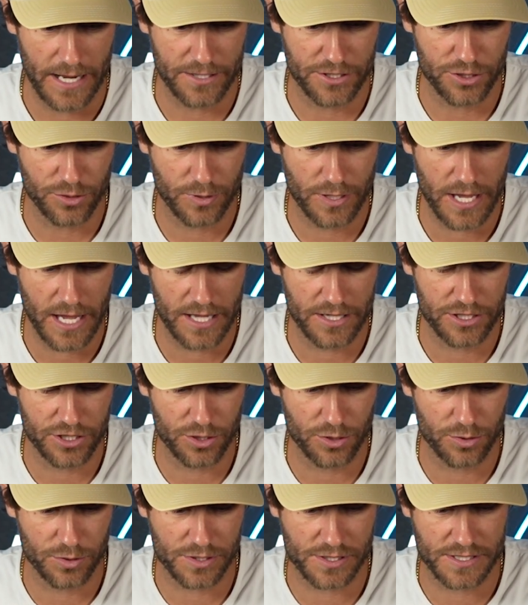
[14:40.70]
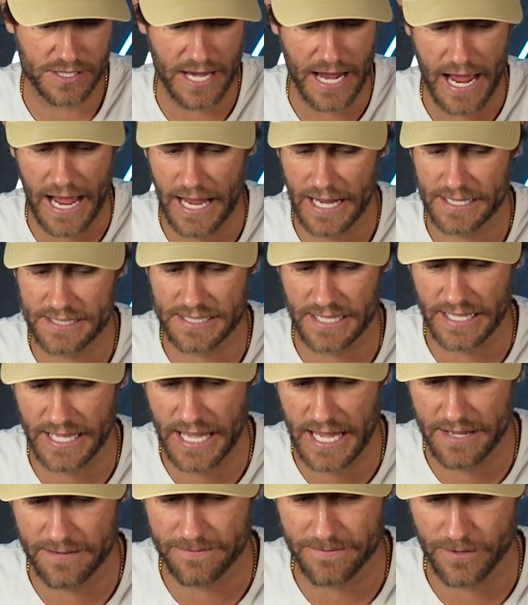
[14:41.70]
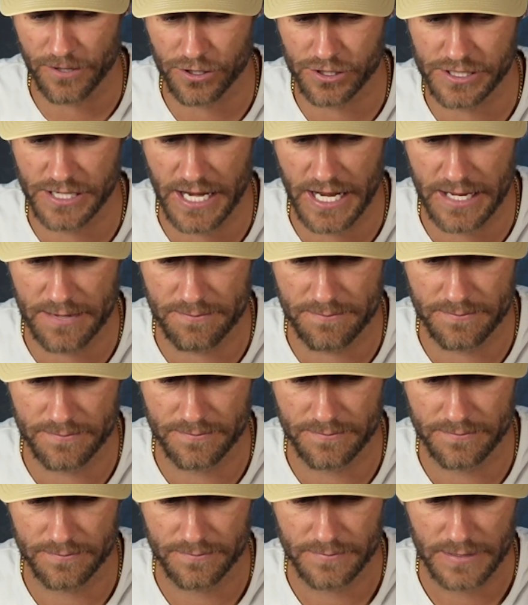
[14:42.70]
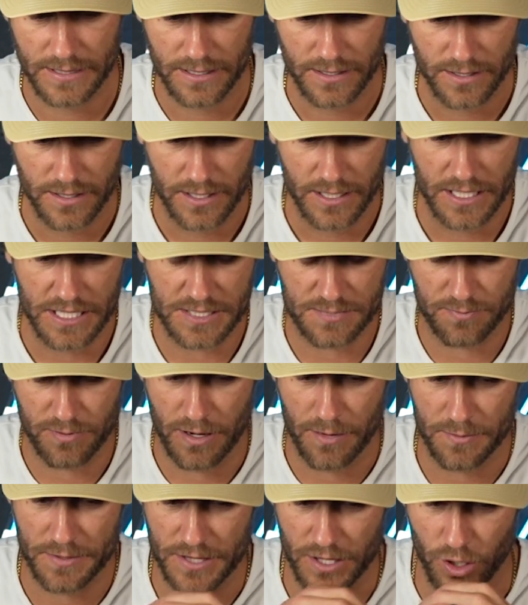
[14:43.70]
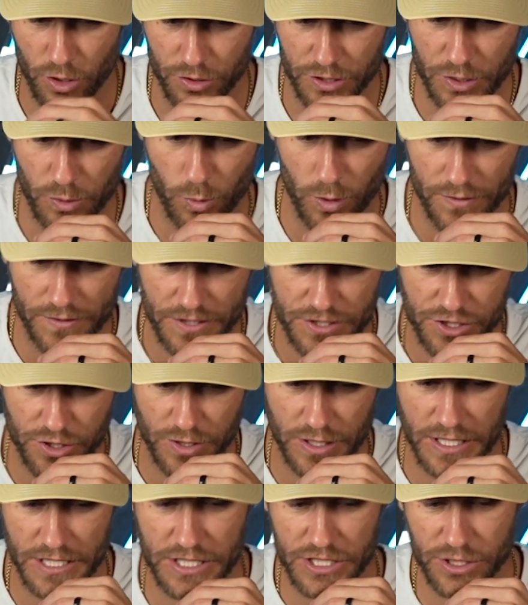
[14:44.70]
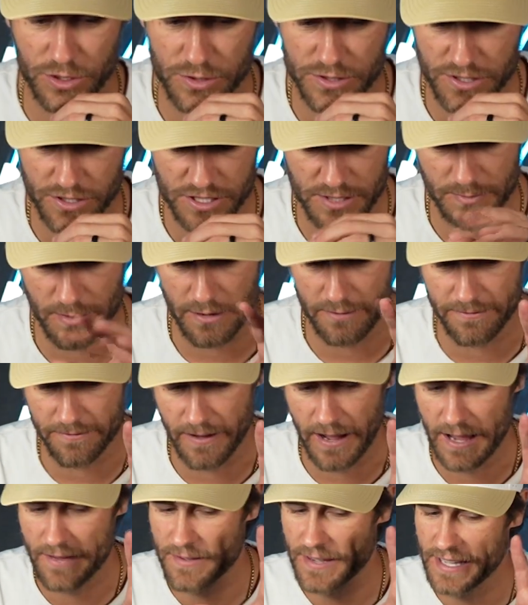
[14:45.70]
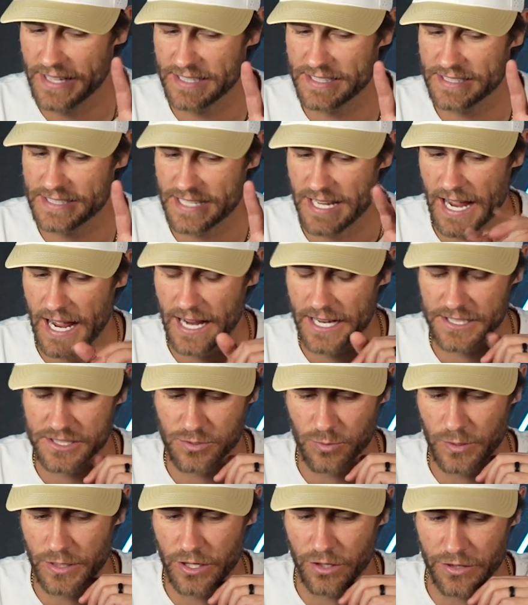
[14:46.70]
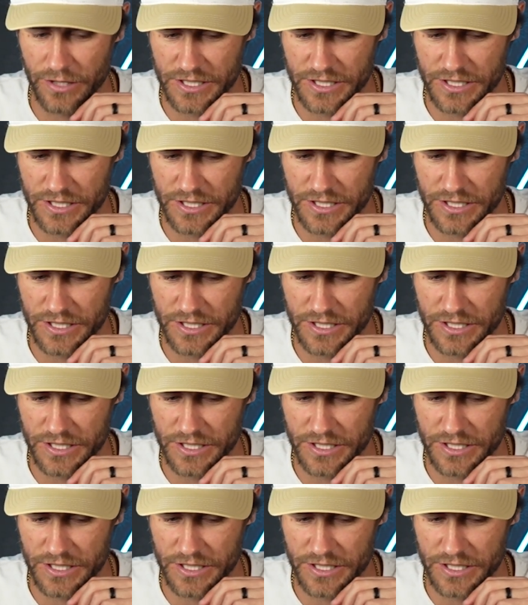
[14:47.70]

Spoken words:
you can use tags like, hey, first name is probably the only one that you need to use. There's about 5 hidden tags. We don't